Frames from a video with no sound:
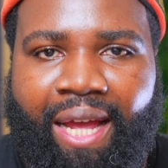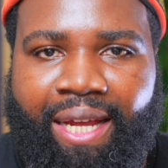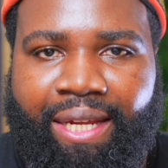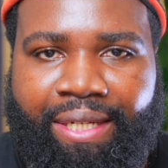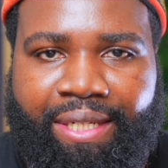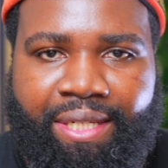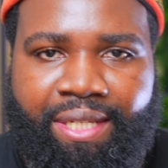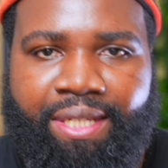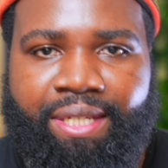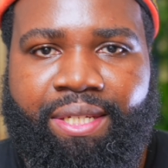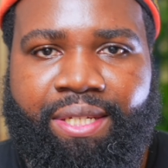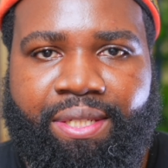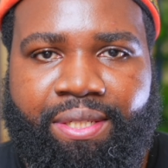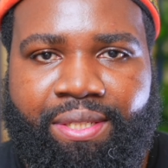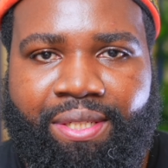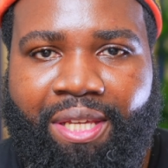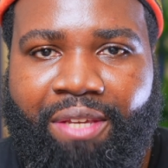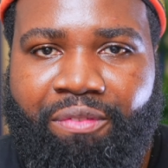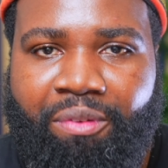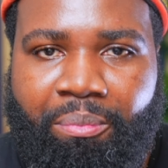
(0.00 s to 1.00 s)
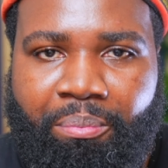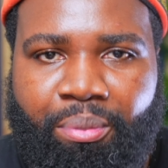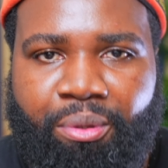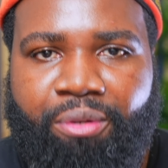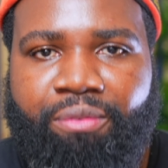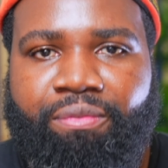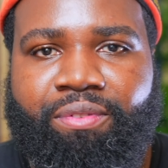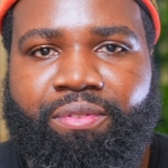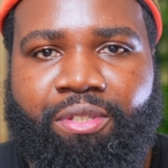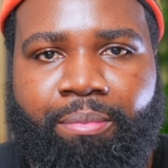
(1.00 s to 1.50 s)
my ideas, giving
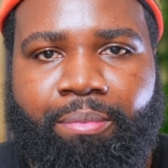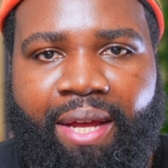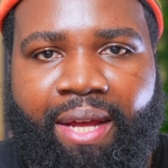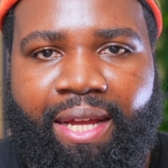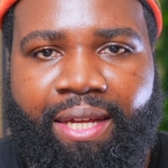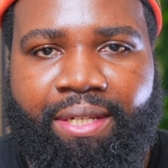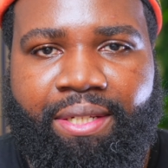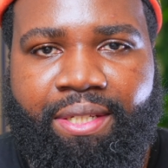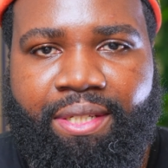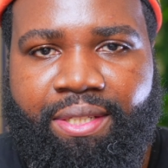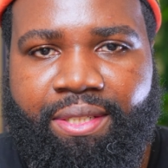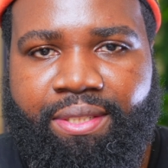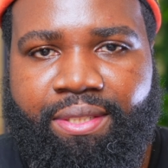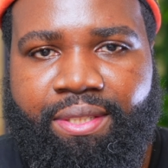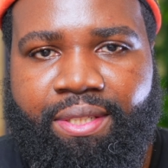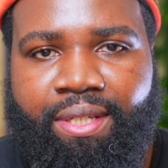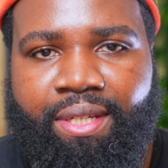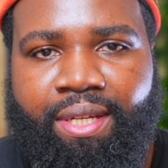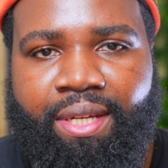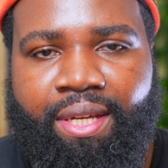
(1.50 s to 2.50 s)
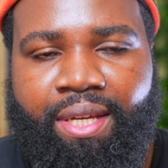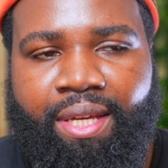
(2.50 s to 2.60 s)
birth to my ideas.